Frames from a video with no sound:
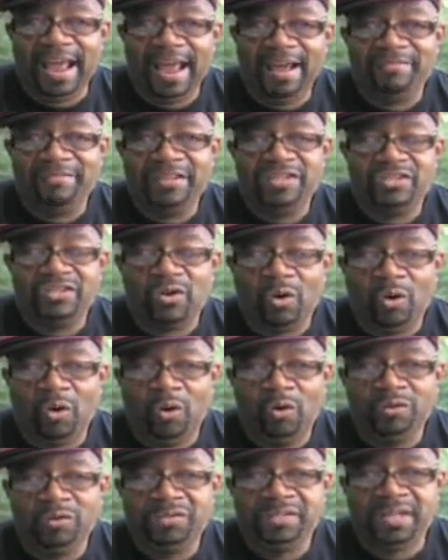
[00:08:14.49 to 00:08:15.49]
have these
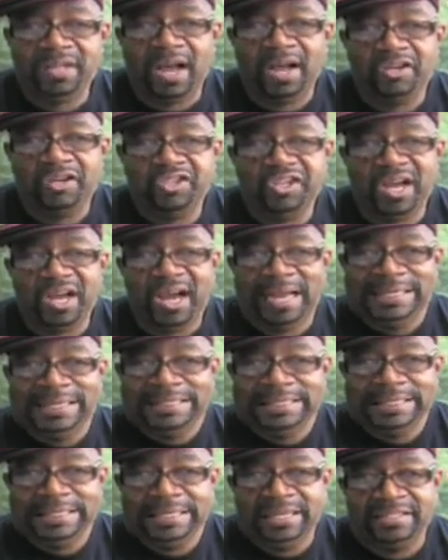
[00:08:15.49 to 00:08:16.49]
old stodgy
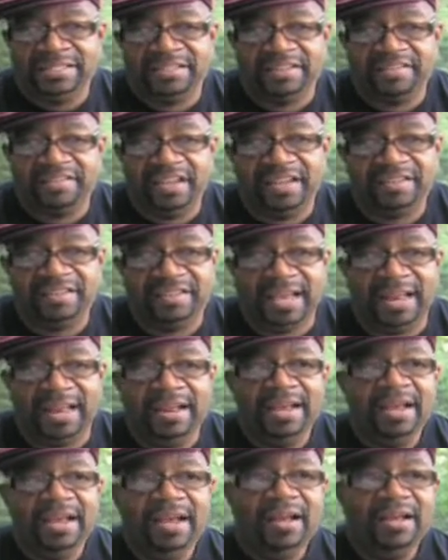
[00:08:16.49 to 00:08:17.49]
ideas that think that